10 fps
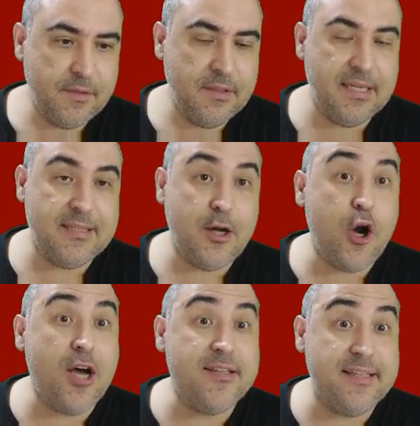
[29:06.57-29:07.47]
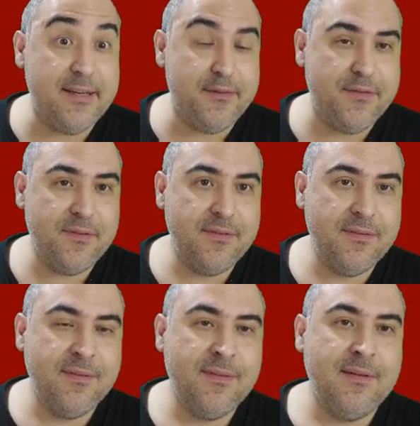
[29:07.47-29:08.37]
That's a causative
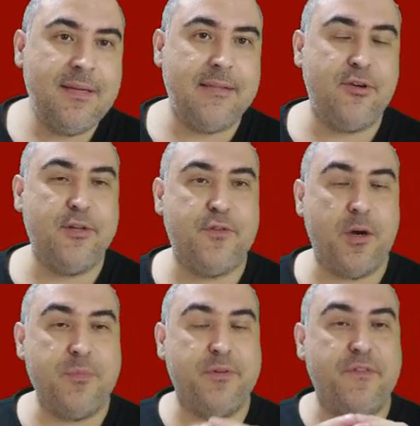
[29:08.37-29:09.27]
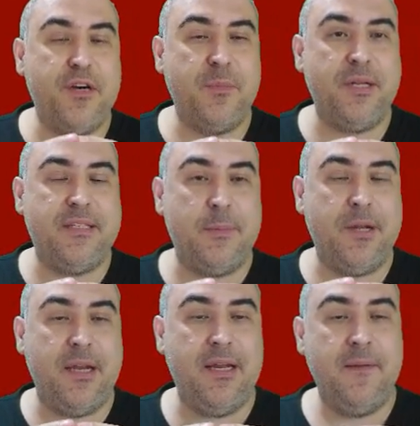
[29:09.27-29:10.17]
that transforms a verb that
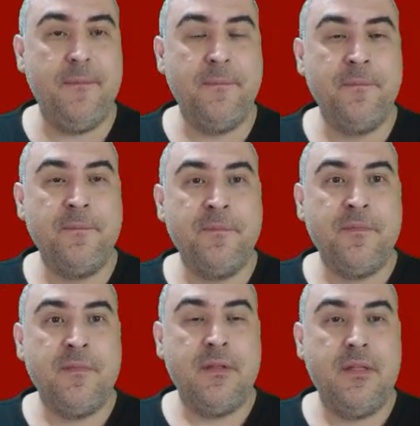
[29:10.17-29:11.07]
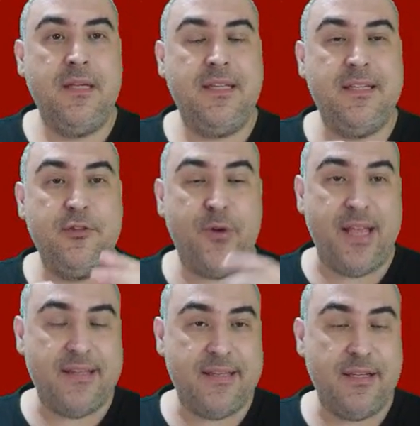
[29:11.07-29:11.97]
typically is
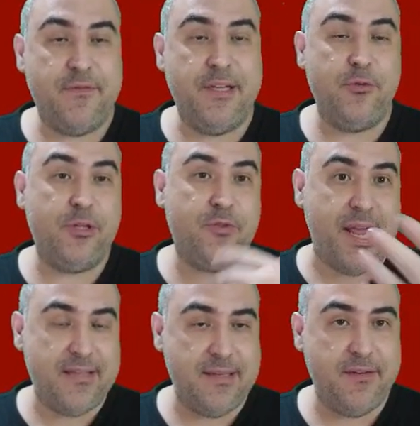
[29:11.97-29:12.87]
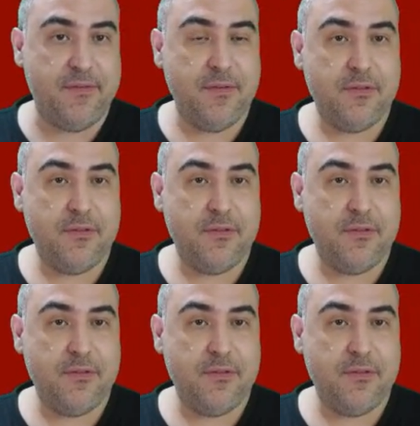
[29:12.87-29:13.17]
intransitive into a transitive.